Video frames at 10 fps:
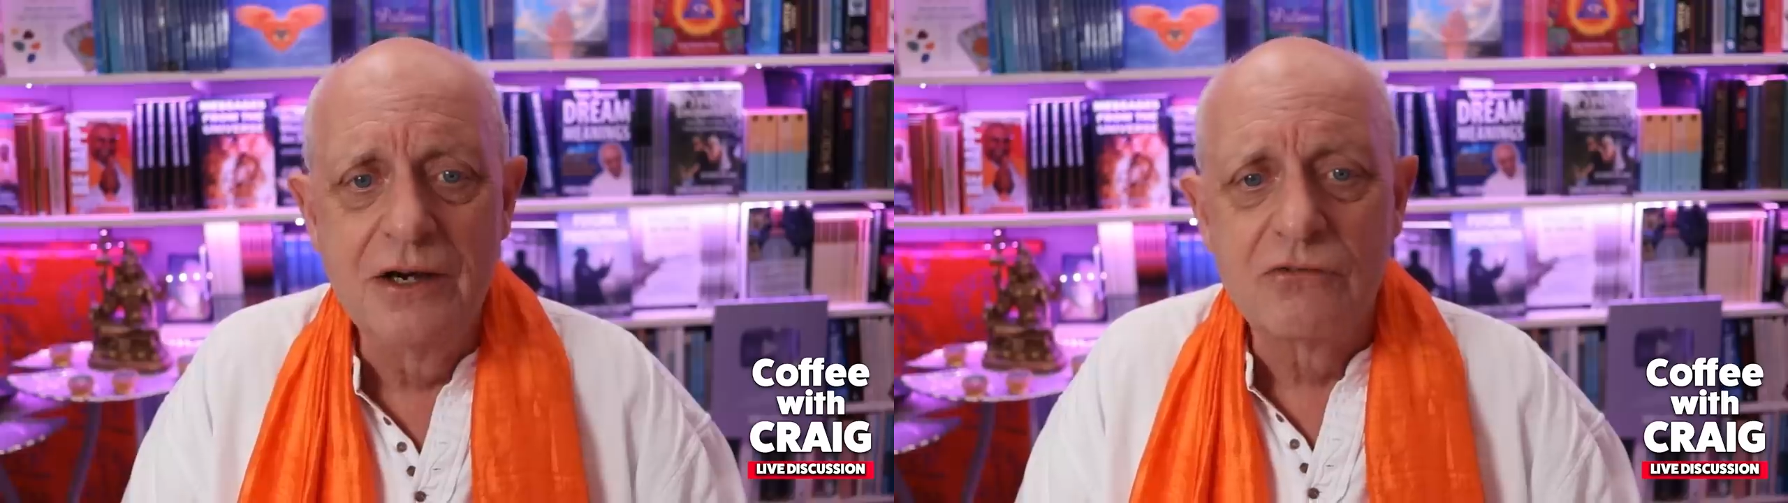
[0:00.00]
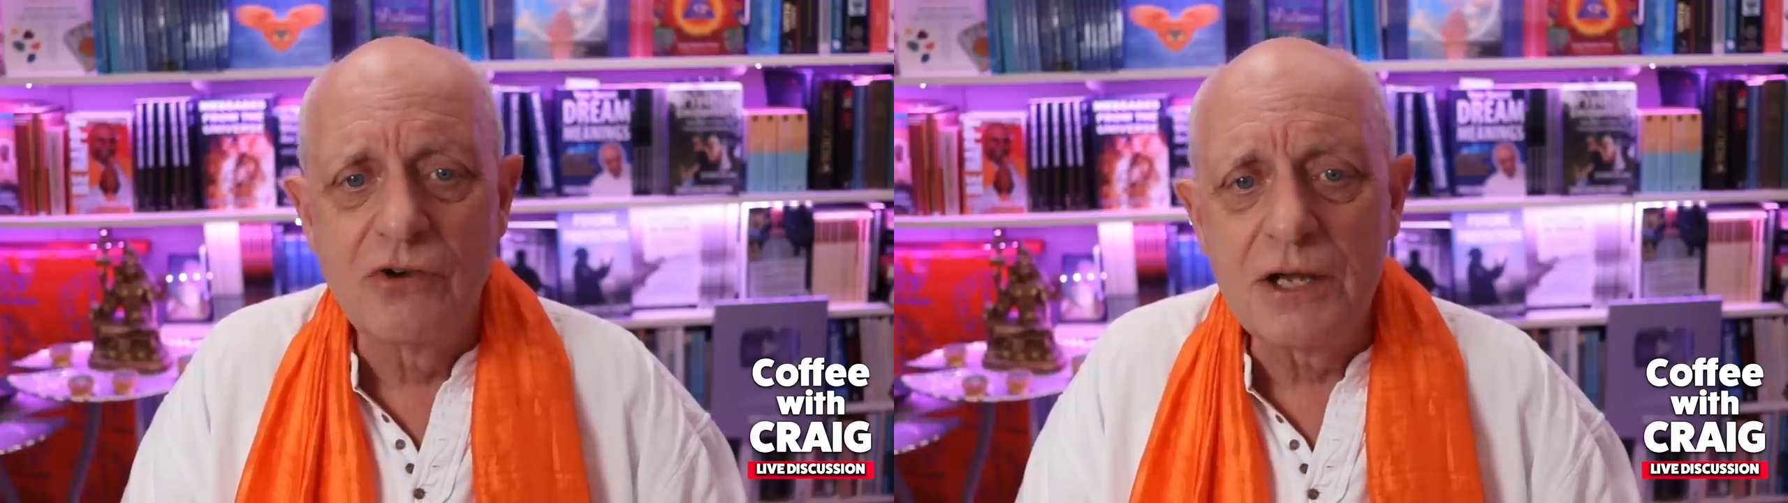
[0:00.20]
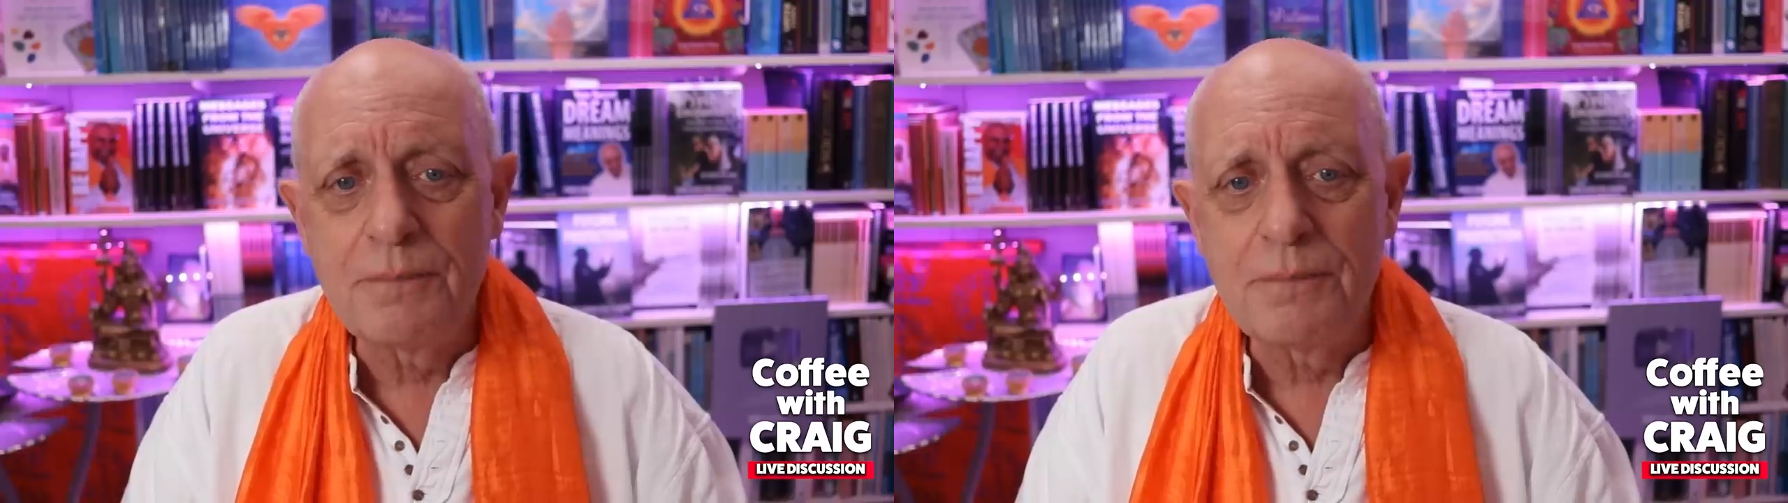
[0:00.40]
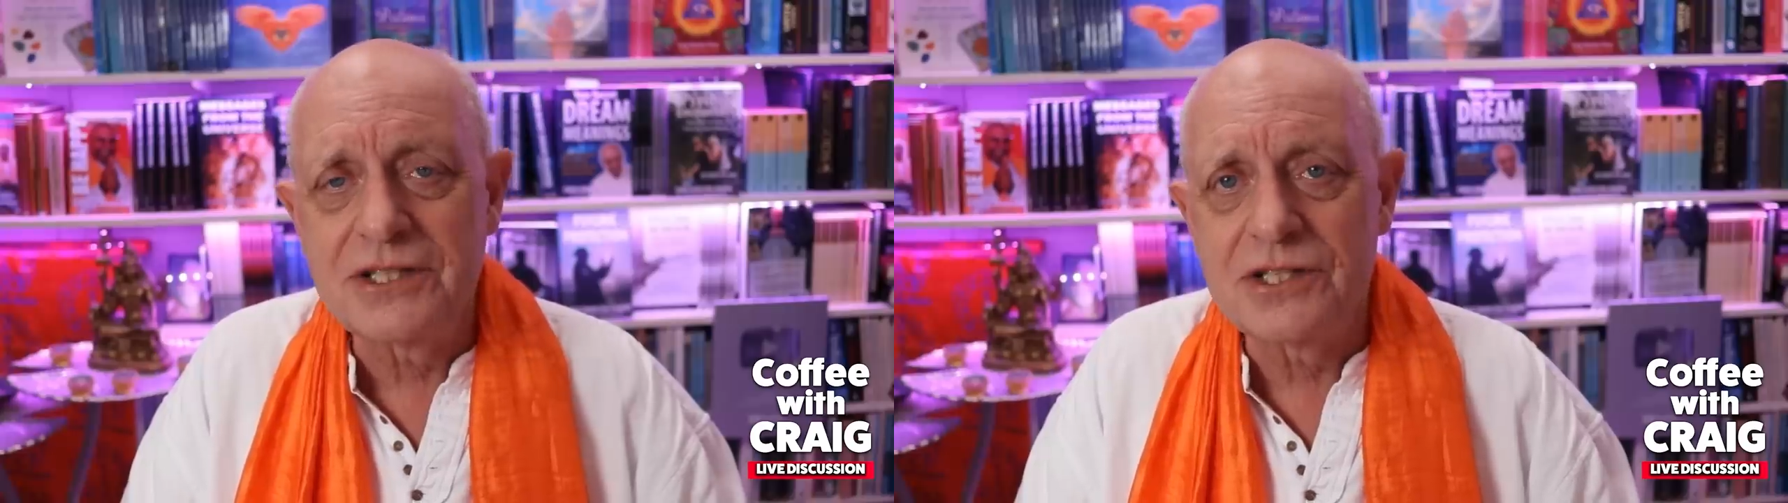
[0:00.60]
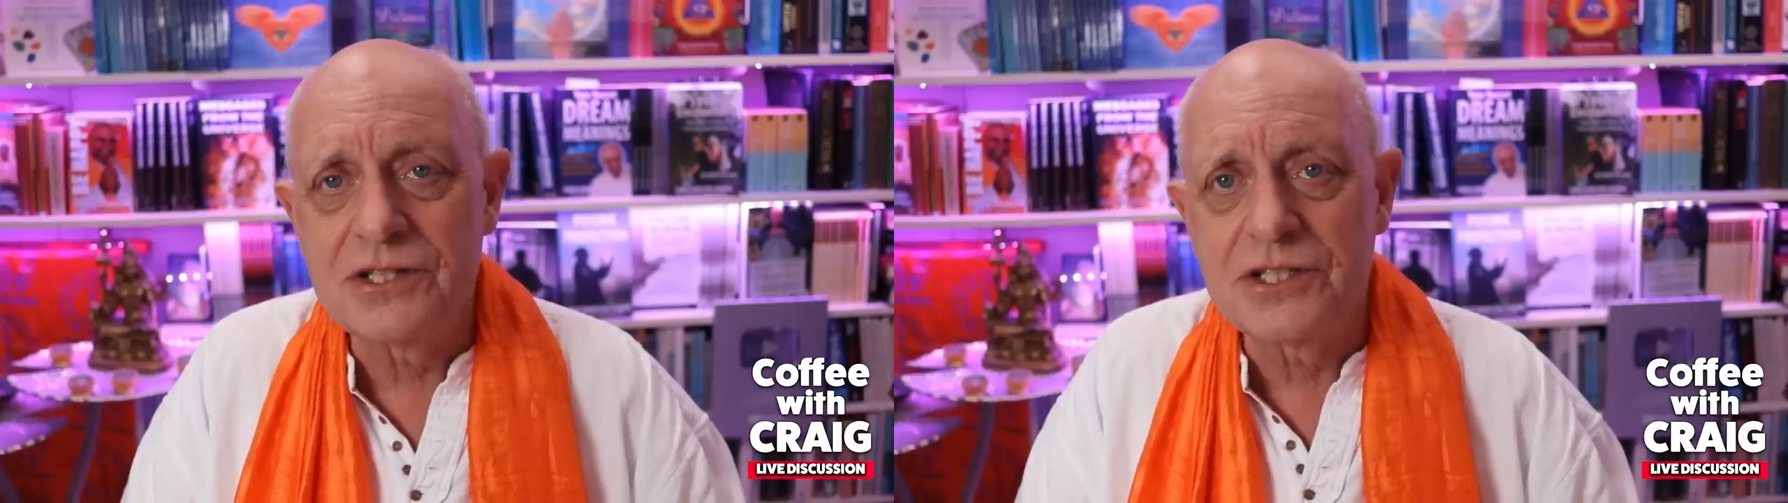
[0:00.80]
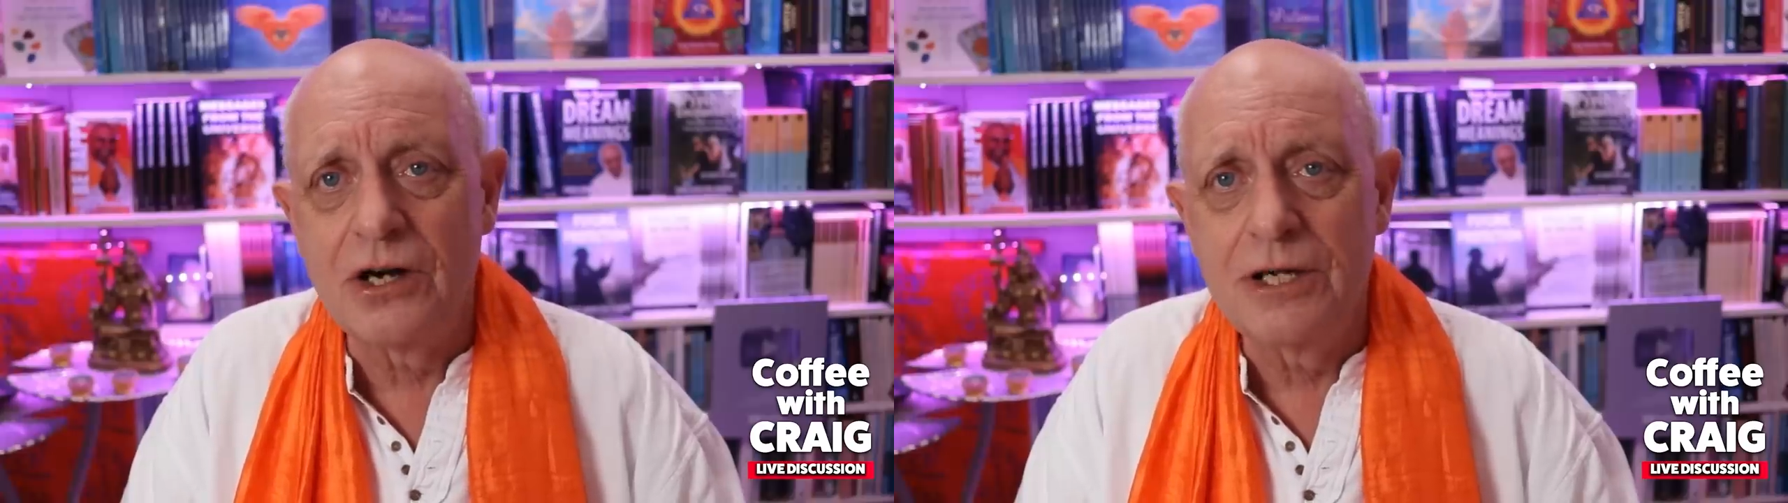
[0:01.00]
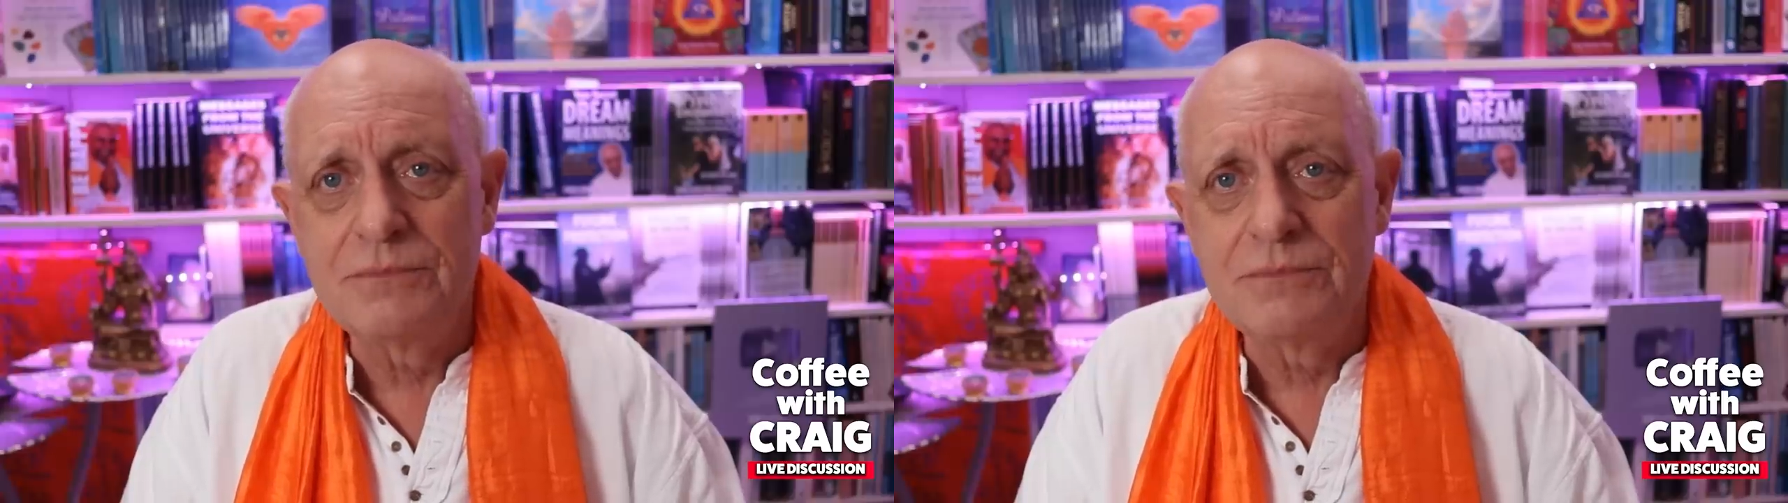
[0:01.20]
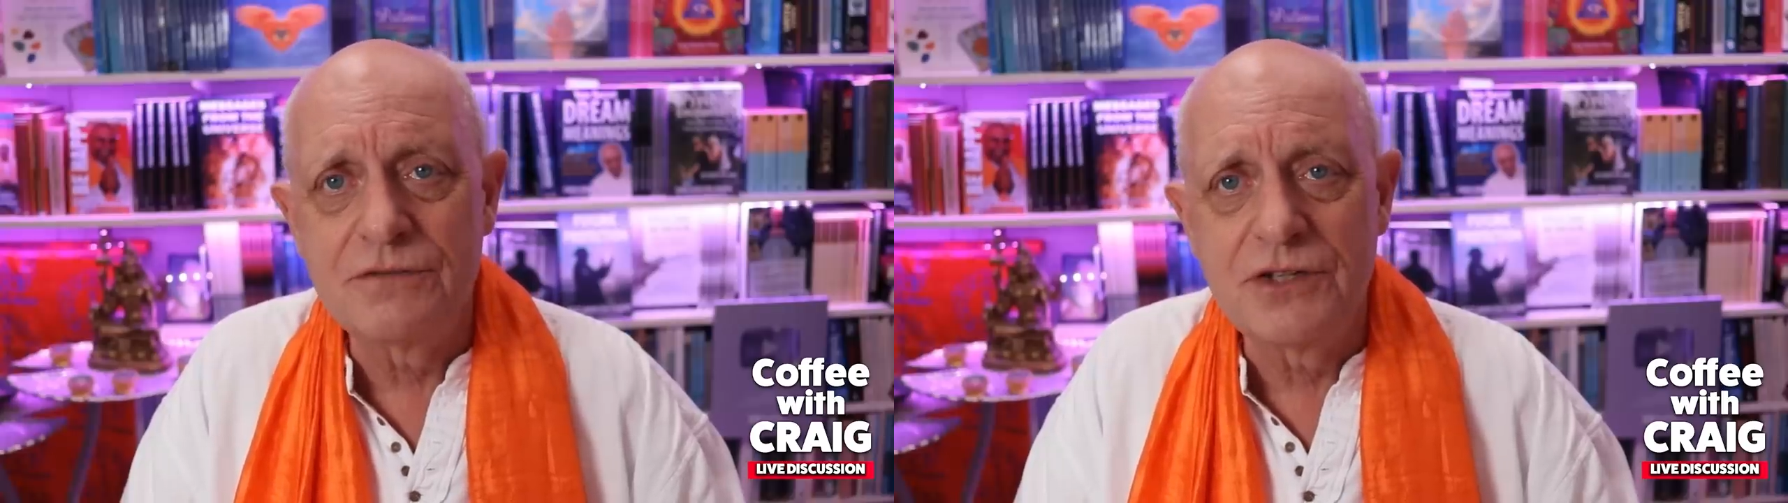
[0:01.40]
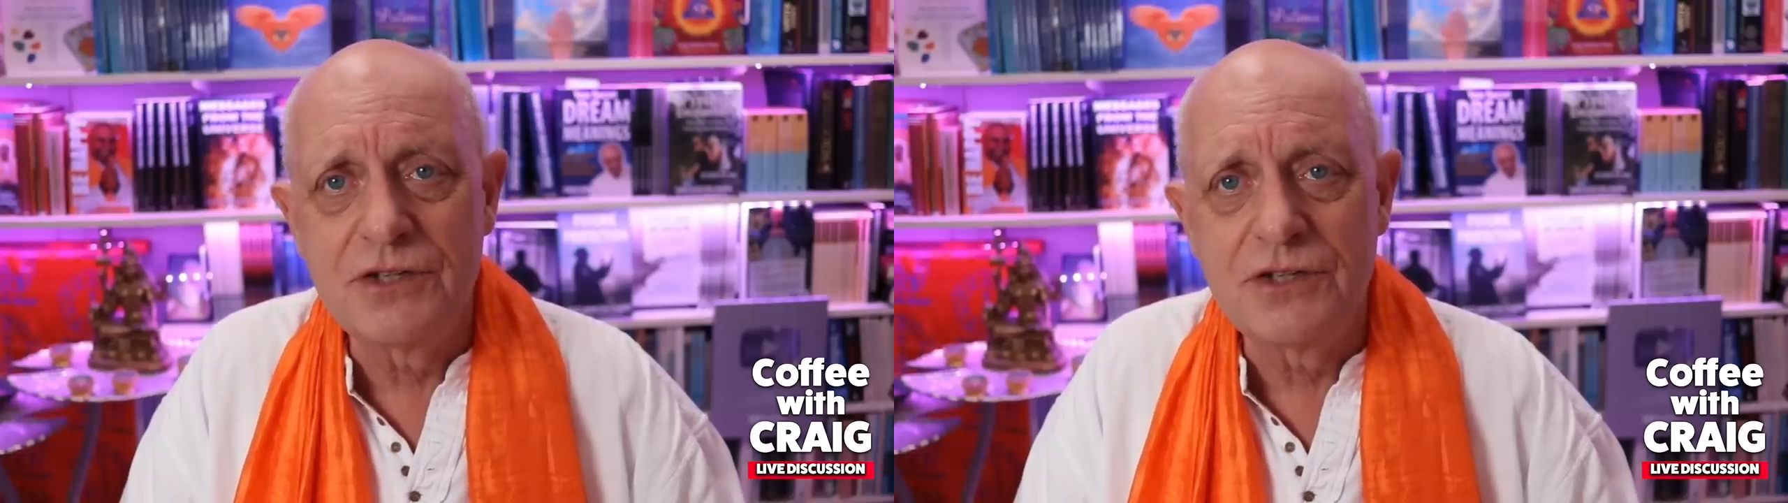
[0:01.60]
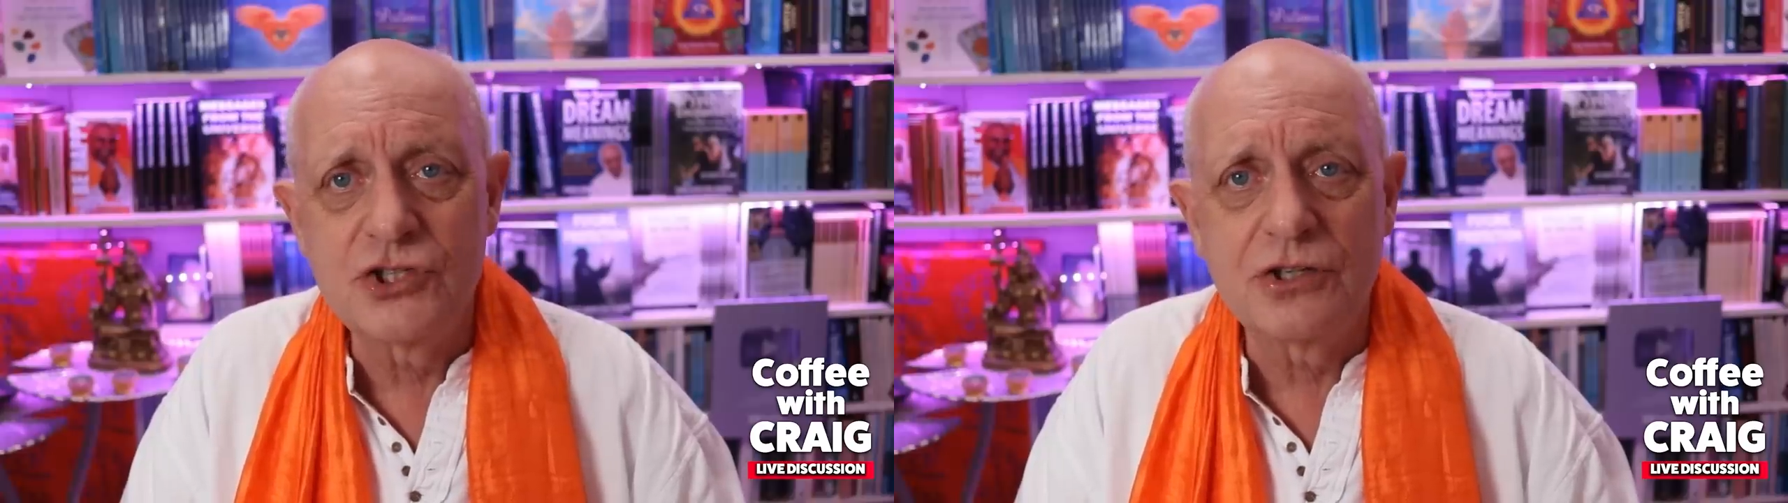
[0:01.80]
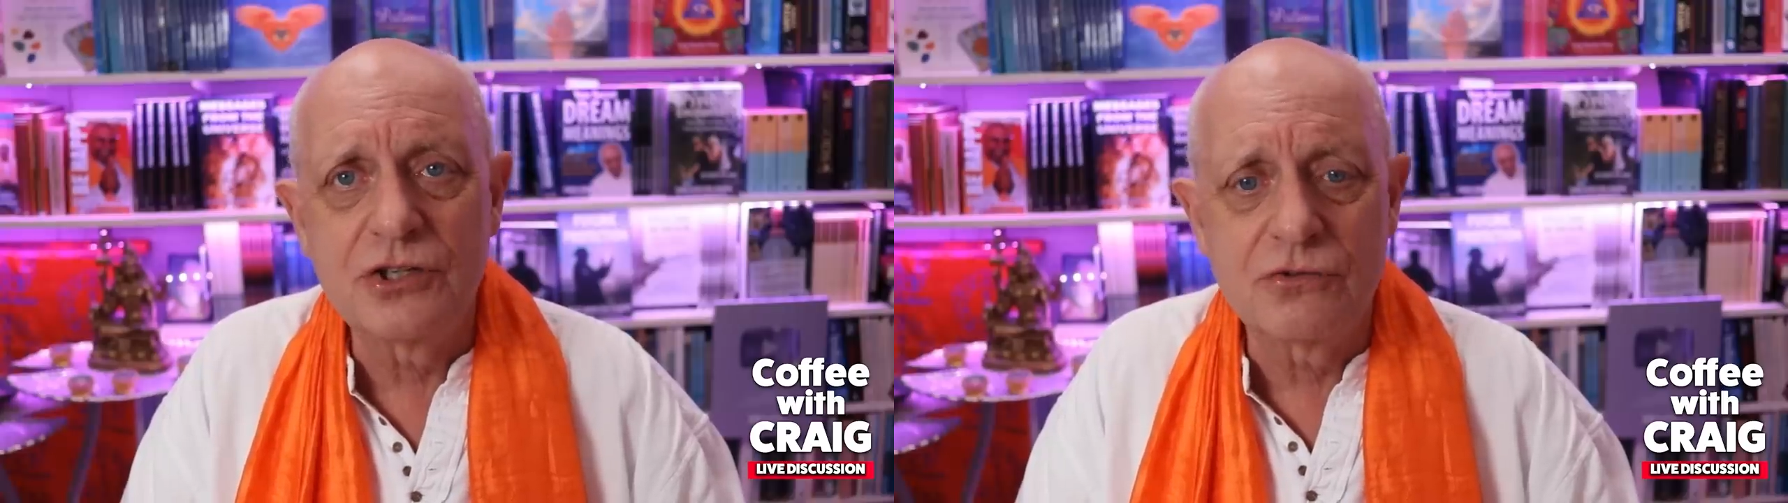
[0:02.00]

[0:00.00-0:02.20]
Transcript: right back to the times of the ancient